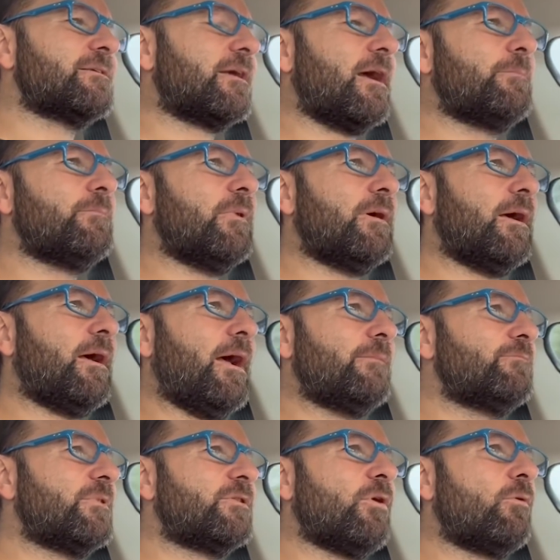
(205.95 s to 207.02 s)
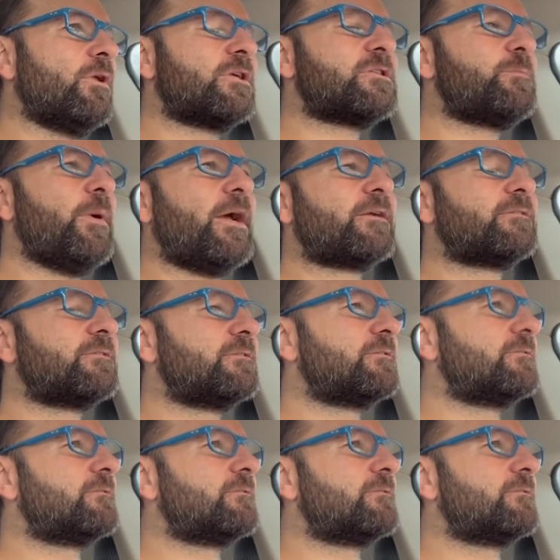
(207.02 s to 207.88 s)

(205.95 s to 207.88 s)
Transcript: like I'm I don't expect